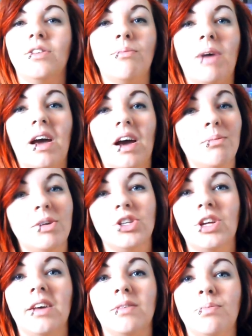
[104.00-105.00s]
no matter how
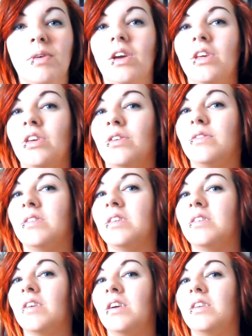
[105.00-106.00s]
much hairspray I use.
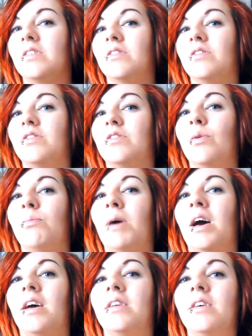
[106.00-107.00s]
This side isn't so
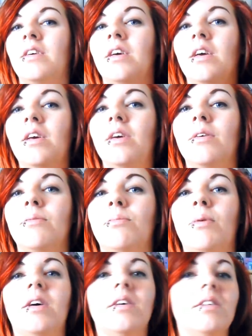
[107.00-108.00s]
bad,
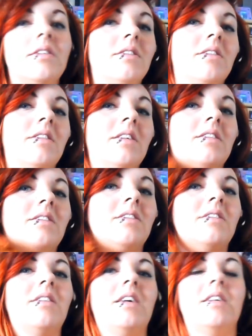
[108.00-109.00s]
but this
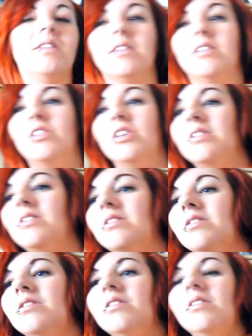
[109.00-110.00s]
is just
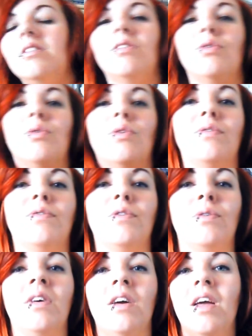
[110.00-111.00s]

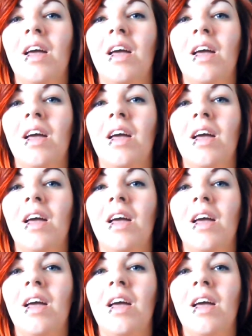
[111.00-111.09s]
awful.